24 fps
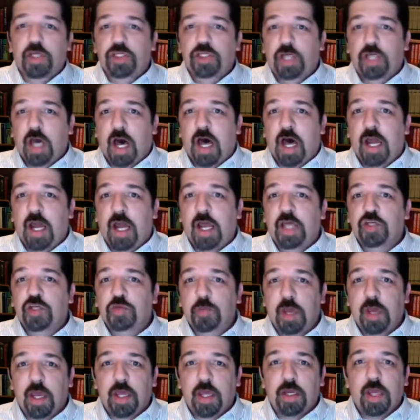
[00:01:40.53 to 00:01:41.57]
because
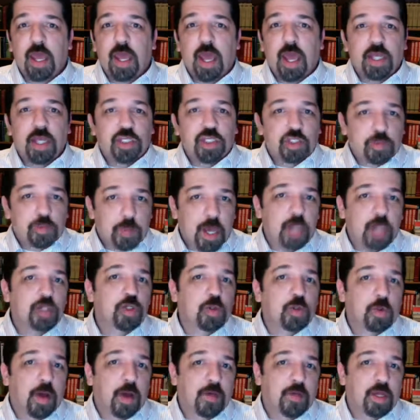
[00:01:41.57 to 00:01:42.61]
God has made a
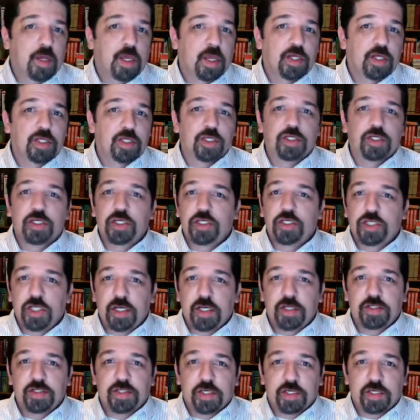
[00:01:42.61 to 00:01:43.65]
special revelation
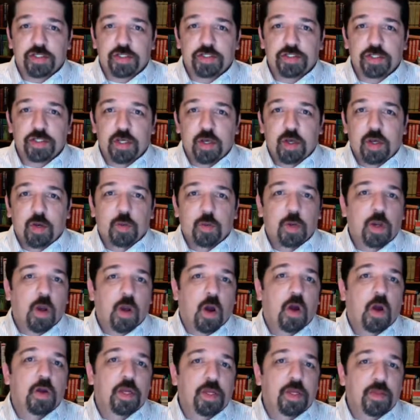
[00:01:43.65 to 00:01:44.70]
to Jesus
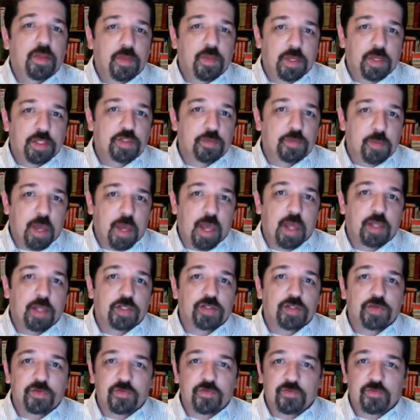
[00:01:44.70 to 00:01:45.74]
regarding this
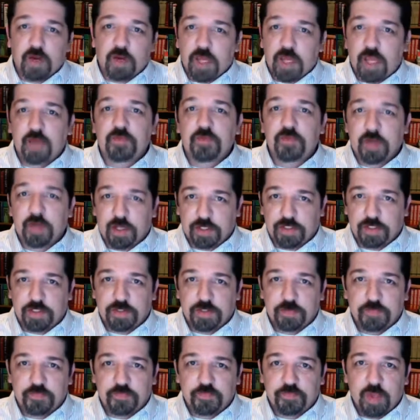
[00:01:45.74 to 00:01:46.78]
man's
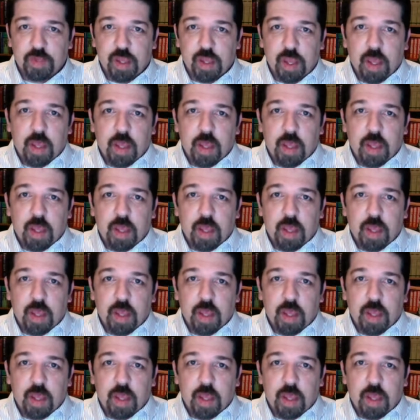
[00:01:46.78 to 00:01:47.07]
forgiveness.